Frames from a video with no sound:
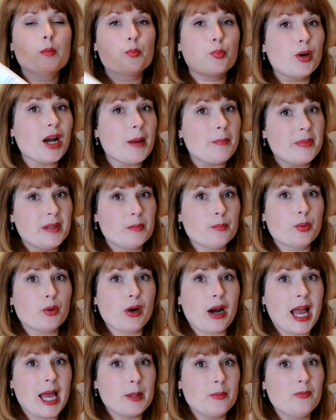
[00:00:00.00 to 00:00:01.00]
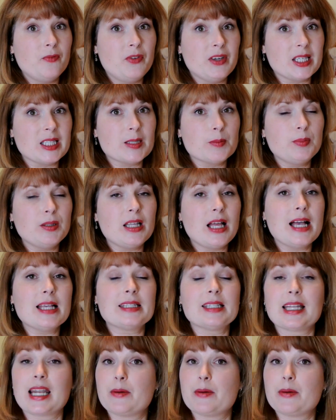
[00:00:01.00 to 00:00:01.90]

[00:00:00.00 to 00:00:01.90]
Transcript: Prep and Prime Fix Plus,